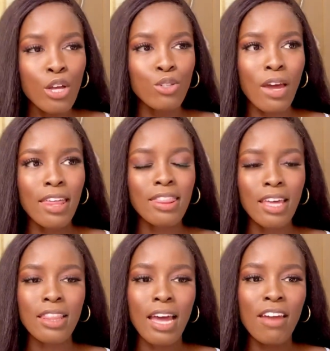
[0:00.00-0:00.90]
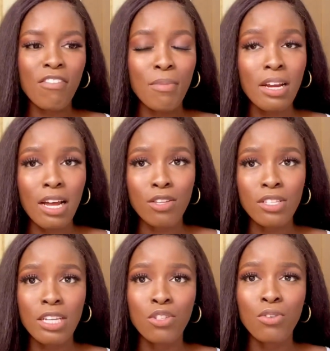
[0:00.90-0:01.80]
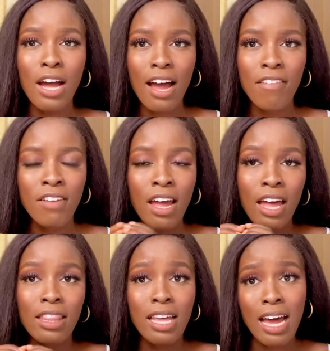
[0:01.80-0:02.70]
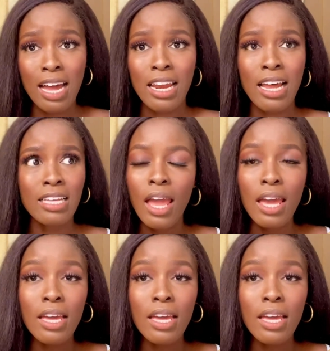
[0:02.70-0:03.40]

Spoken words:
So I think that every medical student should have that atlas.